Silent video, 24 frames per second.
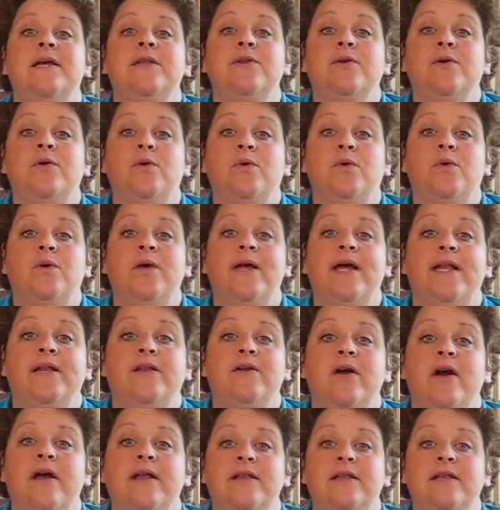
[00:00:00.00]
Nicole had
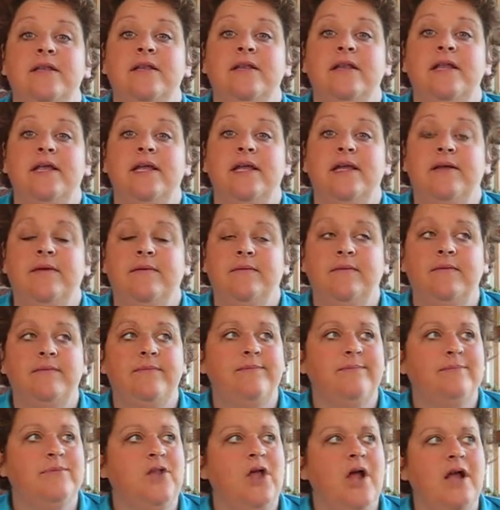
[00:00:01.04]
gotten a
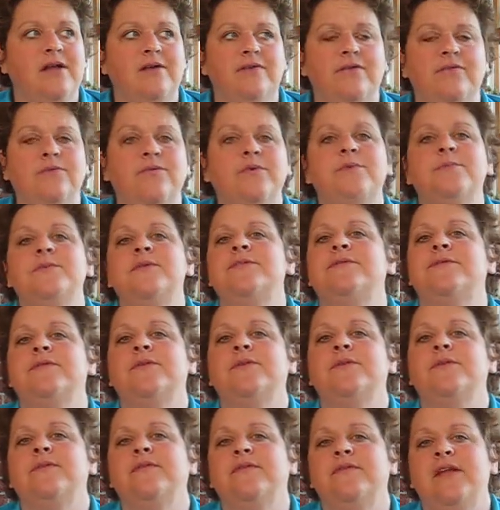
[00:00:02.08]
block of rooms
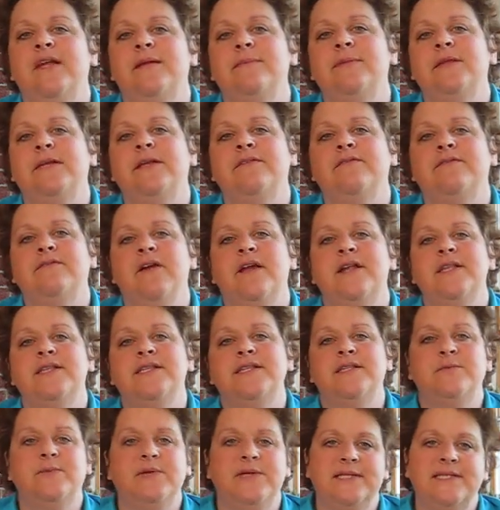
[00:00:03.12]
for family and friends
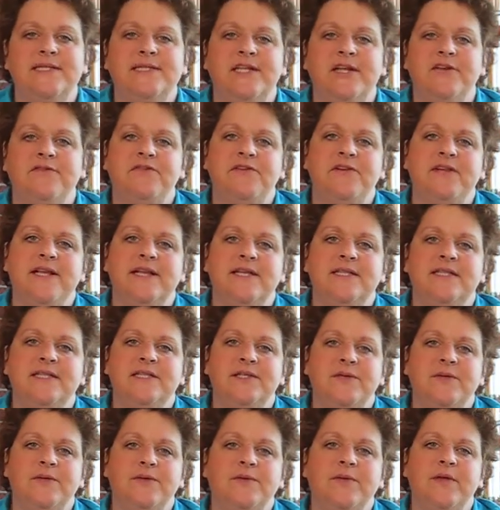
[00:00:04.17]
that want to stay overnight.
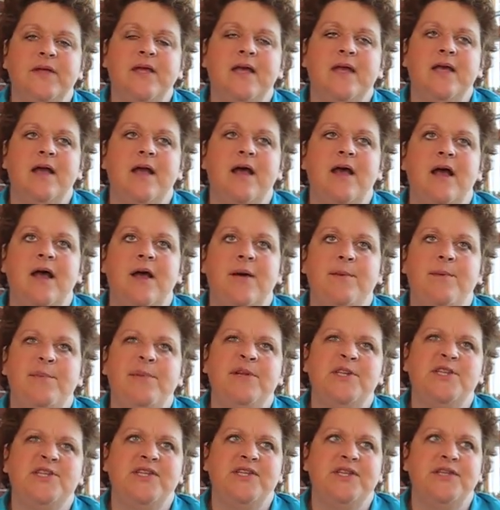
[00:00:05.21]
So a
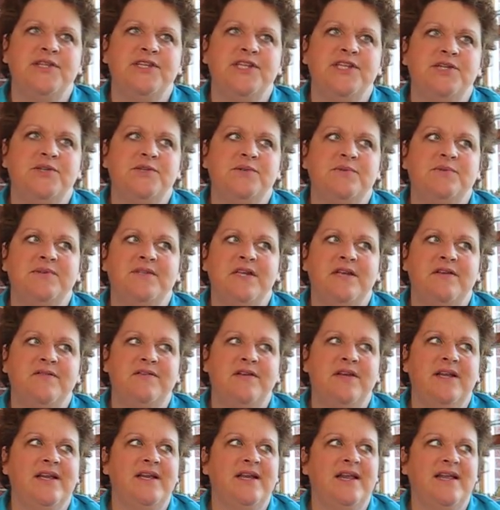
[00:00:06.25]
bunch of the other teachers were staying
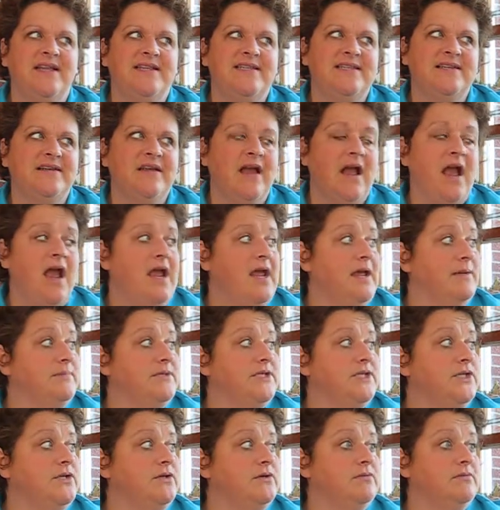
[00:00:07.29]
overnight, and I said, yeah, I am
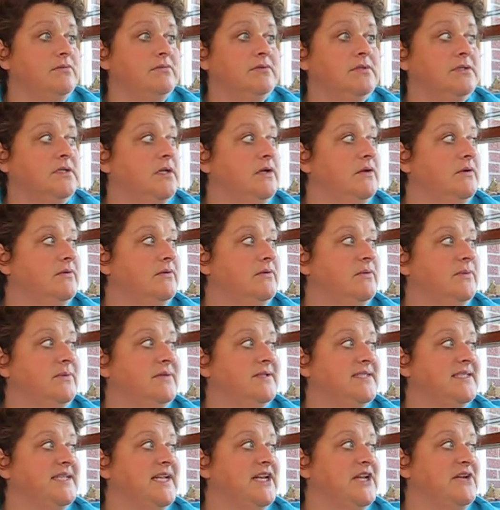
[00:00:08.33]
too. So we're
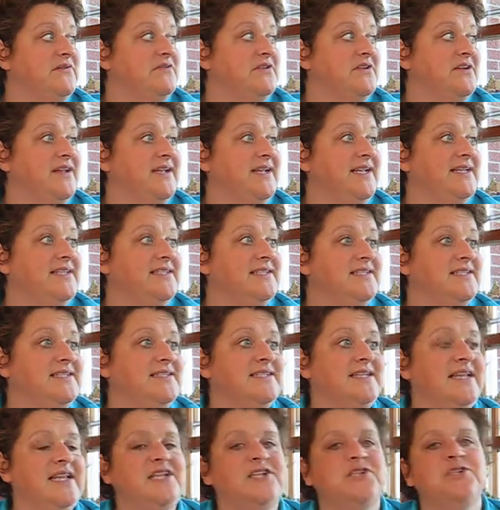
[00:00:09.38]
staying overnight,
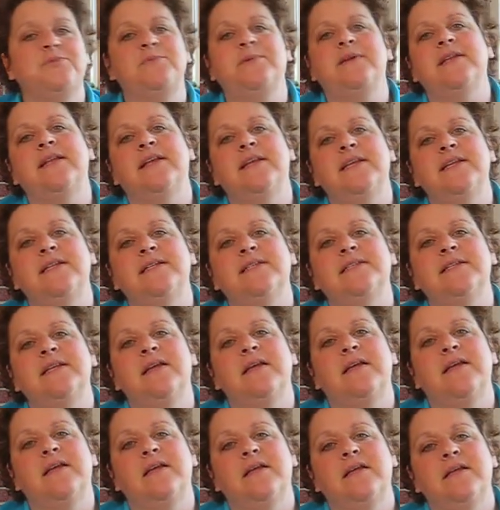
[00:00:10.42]
so that should be nice.
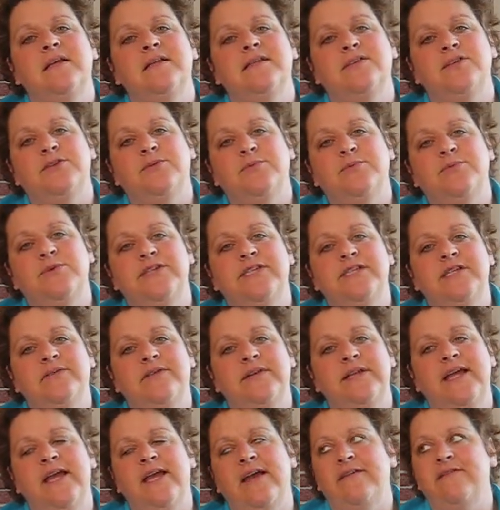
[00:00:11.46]
So the boys
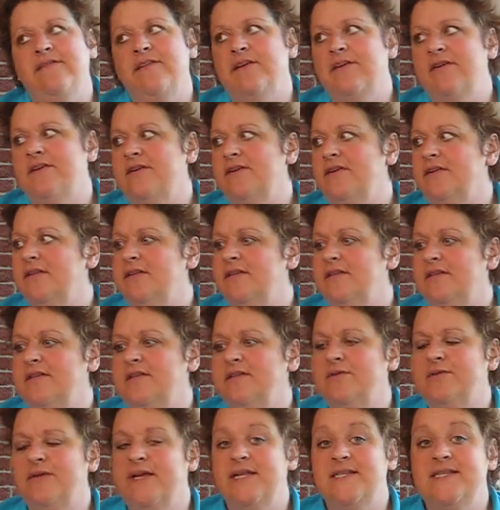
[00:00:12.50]
already have their
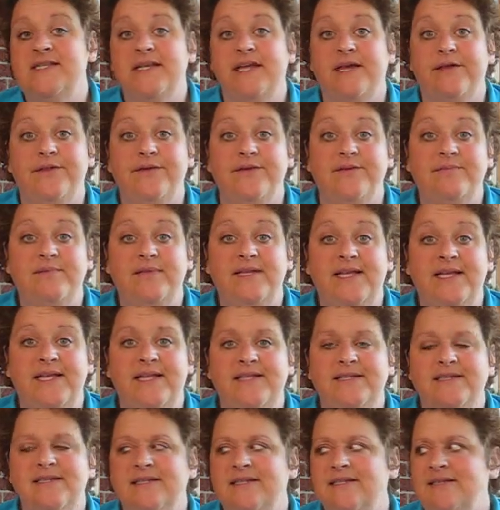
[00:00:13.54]
little get-together
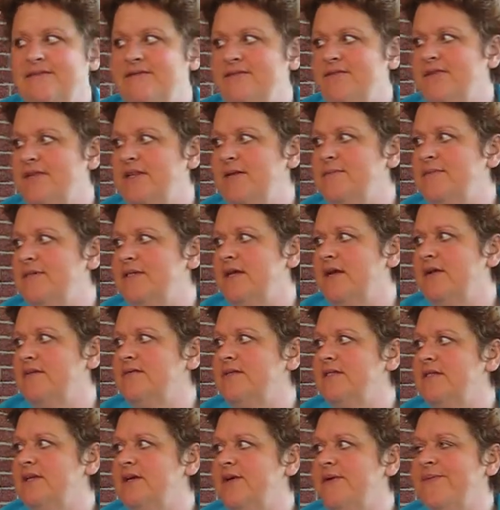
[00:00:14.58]
planned for
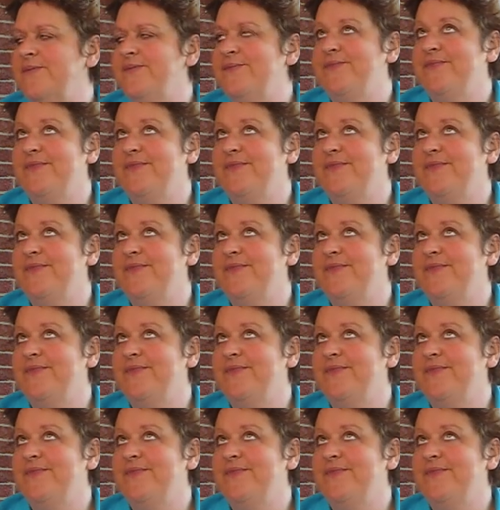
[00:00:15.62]
themselves. So